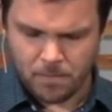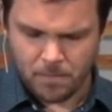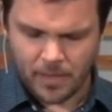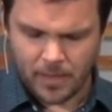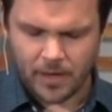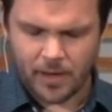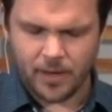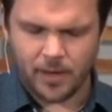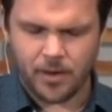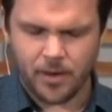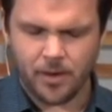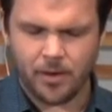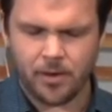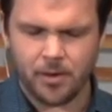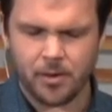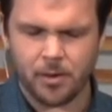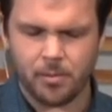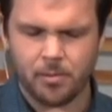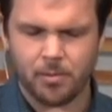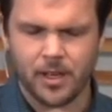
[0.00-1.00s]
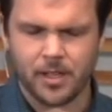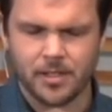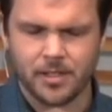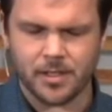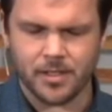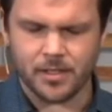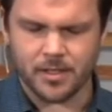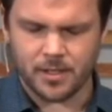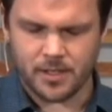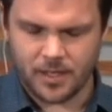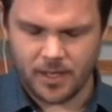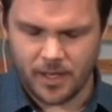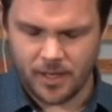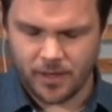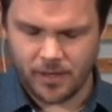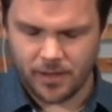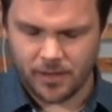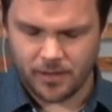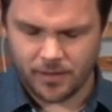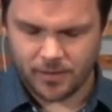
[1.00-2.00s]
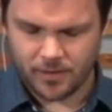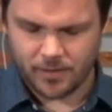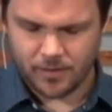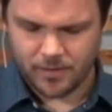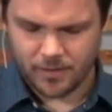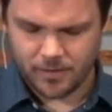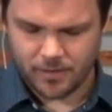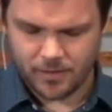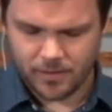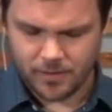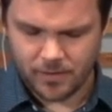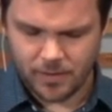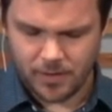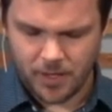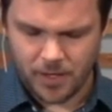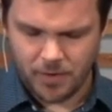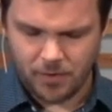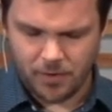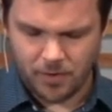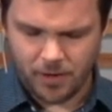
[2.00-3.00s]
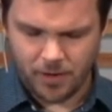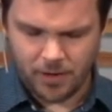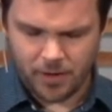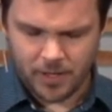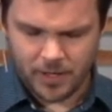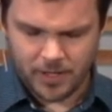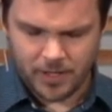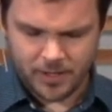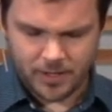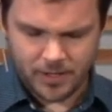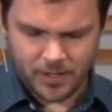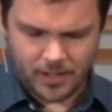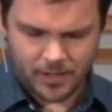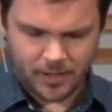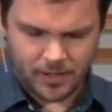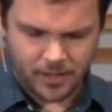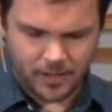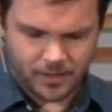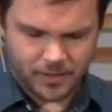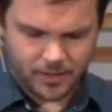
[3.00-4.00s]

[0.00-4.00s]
I know your presence is here, that you've already seen this.